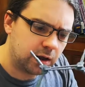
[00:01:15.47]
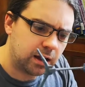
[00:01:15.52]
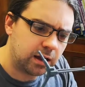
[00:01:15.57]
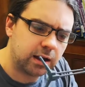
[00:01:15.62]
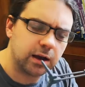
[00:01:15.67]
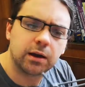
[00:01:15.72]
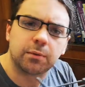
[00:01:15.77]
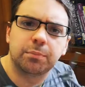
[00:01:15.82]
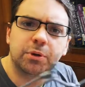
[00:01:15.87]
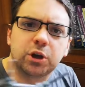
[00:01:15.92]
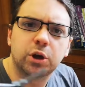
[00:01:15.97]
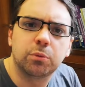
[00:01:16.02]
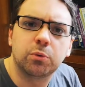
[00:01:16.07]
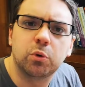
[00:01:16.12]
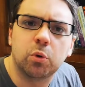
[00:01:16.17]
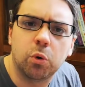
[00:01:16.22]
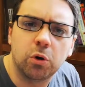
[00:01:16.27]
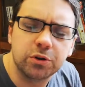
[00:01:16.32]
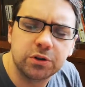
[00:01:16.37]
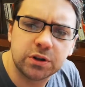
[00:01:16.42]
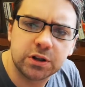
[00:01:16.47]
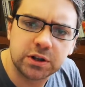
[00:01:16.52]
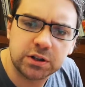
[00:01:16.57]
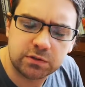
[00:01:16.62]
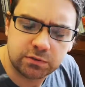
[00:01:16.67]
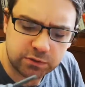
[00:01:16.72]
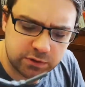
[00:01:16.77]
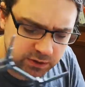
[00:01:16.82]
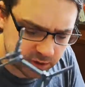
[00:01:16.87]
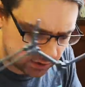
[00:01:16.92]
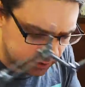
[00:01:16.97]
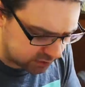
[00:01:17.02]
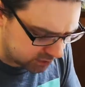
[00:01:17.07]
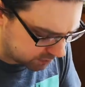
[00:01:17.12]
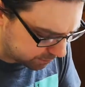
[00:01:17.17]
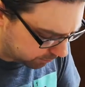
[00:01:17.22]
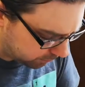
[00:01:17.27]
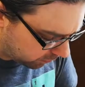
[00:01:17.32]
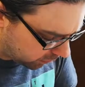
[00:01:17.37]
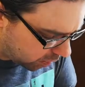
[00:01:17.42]
uh, become quantized, for
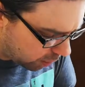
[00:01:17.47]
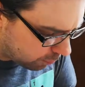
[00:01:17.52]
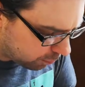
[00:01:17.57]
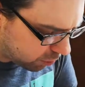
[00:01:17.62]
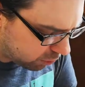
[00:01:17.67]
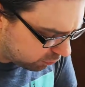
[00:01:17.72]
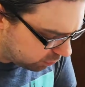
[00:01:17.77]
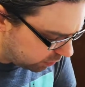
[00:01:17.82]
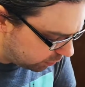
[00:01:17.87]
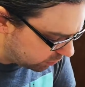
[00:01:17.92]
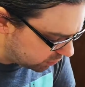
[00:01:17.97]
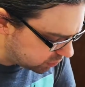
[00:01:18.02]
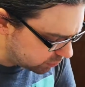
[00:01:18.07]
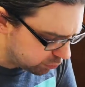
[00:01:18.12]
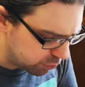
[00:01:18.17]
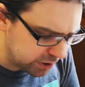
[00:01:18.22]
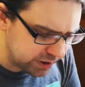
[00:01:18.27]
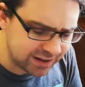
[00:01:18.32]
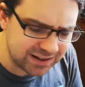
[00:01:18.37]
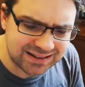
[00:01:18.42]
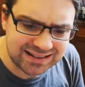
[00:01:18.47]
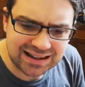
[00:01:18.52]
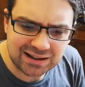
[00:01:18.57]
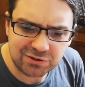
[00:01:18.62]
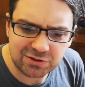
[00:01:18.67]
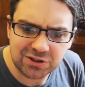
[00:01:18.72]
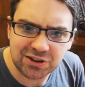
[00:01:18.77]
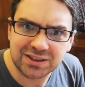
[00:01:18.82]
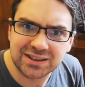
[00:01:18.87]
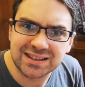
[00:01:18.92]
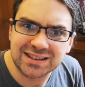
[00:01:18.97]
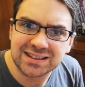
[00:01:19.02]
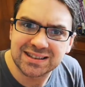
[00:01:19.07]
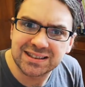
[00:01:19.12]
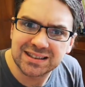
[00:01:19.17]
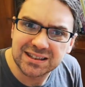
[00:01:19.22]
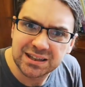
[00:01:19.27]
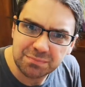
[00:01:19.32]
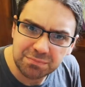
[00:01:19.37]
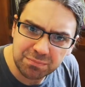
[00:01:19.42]
instance? But if we were to break it down to the
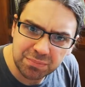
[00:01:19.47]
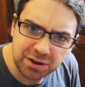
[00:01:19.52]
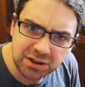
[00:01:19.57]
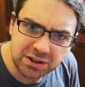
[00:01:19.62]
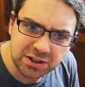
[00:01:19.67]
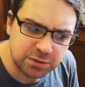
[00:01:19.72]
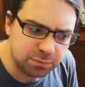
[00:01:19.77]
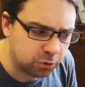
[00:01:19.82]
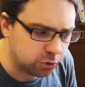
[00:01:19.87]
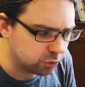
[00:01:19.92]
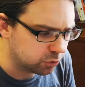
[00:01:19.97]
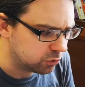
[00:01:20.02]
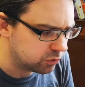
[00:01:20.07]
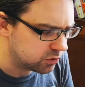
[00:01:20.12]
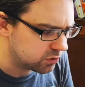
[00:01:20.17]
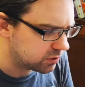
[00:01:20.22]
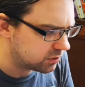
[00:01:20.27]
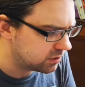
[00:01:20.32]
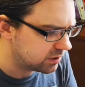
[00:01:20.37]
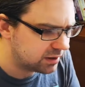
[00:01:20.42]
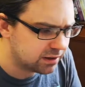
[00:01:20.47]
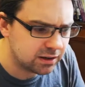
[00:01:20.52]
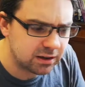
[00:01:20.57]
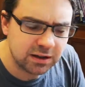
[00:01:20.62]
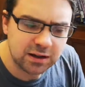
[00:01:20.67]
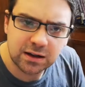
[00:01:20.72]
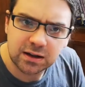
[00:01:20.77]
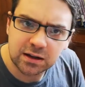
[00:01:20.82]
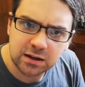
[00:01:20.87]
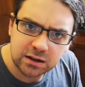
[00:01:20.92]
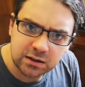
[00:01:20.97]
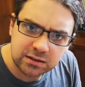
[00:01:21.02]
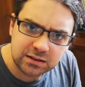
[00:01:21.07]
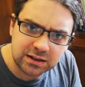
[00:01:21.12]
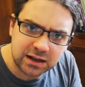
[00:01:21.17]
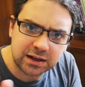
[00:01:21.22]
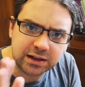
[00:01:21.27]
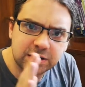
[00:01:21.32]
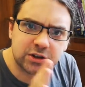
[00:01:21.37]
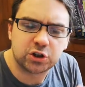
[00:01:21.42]
simplest models, the
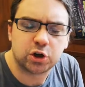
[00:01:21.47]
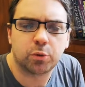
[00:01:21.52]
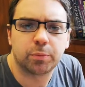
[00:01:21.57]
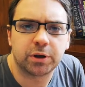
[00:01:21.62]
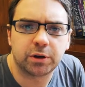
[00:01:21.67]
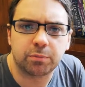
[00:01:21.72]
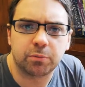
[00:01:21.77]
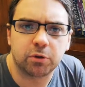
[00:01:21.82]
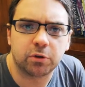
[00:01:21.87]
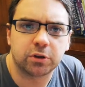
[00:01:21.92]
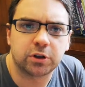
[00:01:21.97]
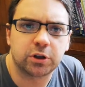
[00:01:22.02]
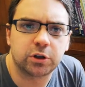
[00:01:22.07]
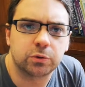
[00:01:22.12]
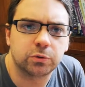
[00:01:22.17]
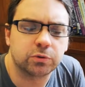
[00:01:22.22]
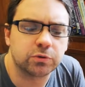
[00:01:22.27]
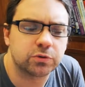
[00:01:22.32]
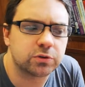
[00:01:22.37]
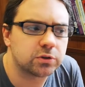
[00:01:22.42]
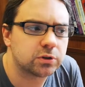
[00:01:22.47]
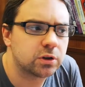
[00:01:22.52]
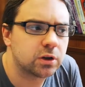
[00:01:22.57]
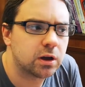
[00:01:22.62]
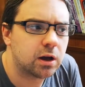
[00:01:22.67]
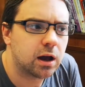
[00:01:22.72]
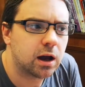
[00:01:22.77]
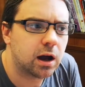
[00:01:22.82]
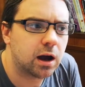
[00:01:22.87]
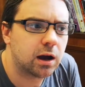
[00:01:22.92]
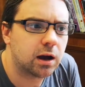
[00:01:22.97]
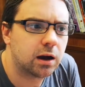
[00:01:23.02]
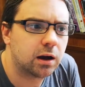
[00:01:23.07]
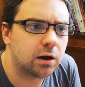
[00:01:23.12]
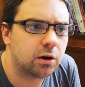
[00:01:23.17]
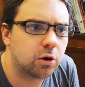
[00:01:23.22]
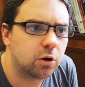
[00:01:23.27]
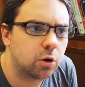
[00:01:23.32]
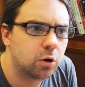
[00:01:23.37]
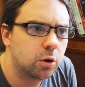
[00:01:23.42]
diatomic molecules,
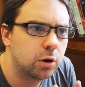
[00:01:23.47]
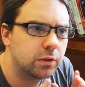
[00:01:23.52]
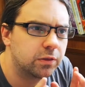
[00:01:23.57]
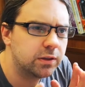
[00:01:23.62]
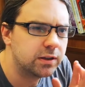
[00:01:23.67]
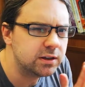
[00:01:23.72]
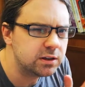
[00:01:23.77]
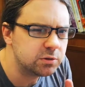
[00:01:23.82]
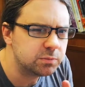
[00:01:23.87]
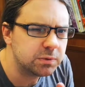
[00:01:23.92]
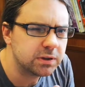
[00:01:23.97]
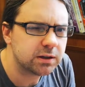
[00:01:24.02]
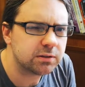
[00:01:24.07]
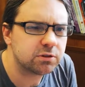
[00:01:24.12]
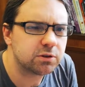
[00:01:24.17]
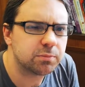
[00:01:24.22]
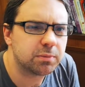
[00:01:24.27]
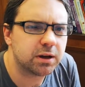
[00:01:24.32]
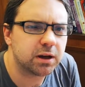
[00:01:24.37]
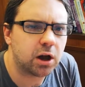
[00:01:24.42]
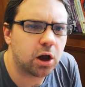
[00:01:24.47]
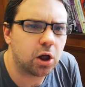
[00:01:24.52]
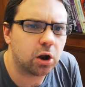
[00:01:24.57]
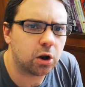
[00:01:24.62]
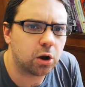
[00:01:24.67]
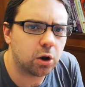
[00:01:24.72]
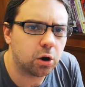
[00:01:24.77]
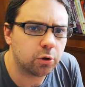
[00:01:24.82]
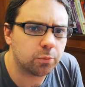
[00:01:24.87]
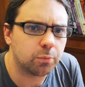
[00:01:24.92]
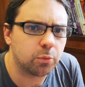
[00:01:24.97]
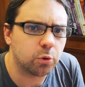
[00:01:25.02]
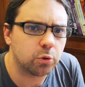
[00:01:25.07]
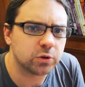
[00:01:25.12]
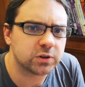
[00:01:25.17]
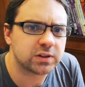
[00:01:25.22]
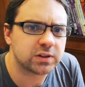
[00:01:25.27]
uh, things begin to make a lot more